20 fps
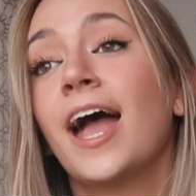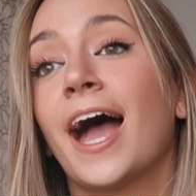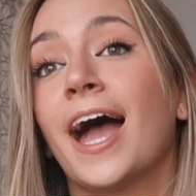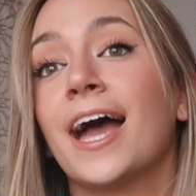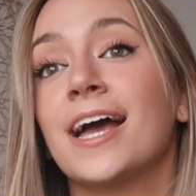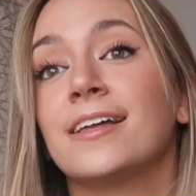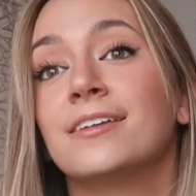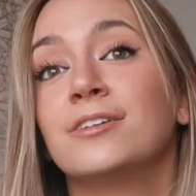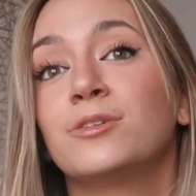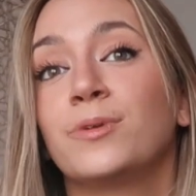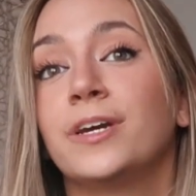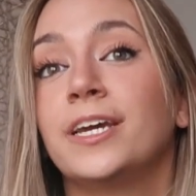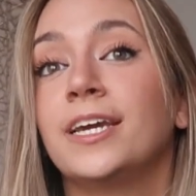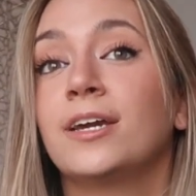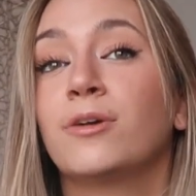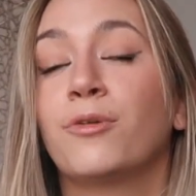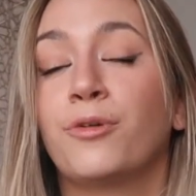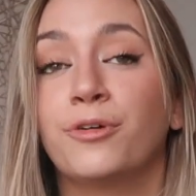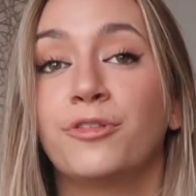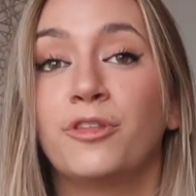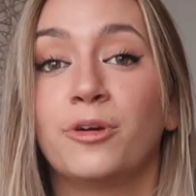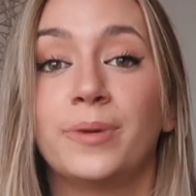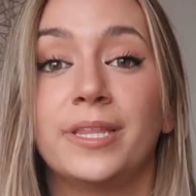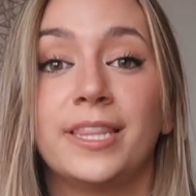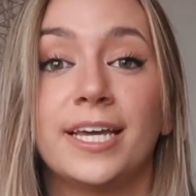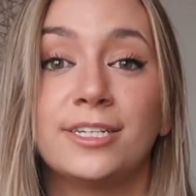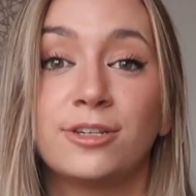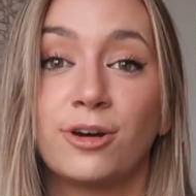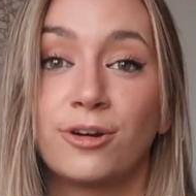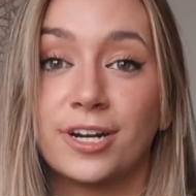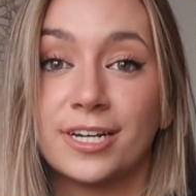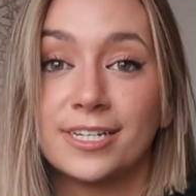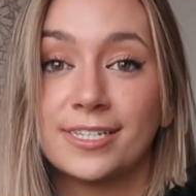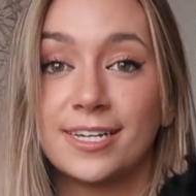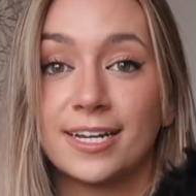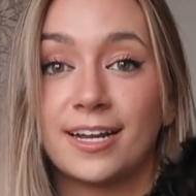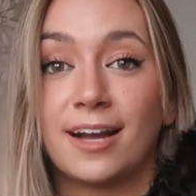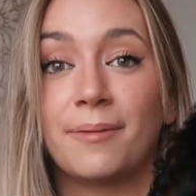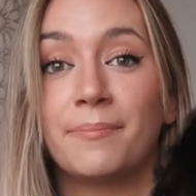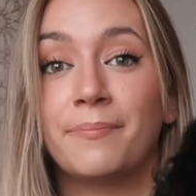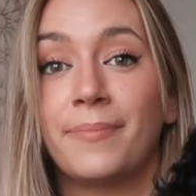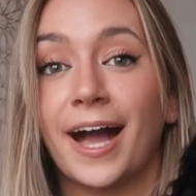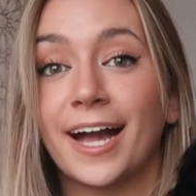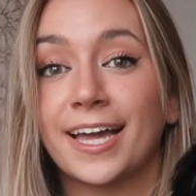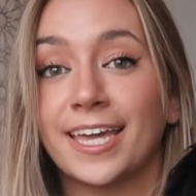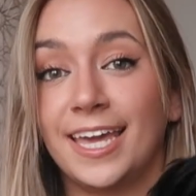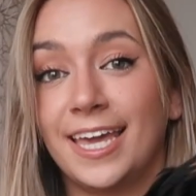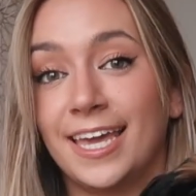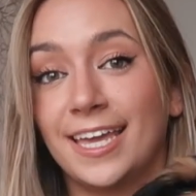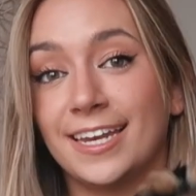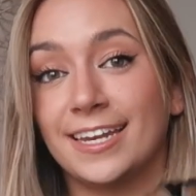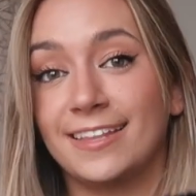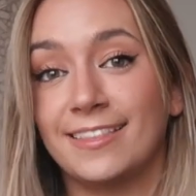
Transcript: and we called them and they told us to come back in,